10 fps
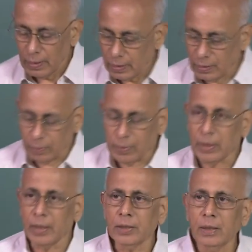
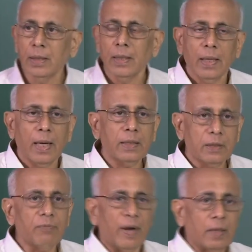interpretation and is
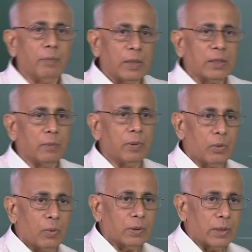in fact a measurable
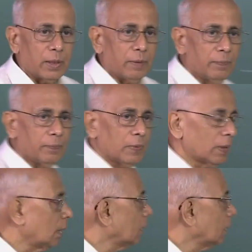quantity. Okay.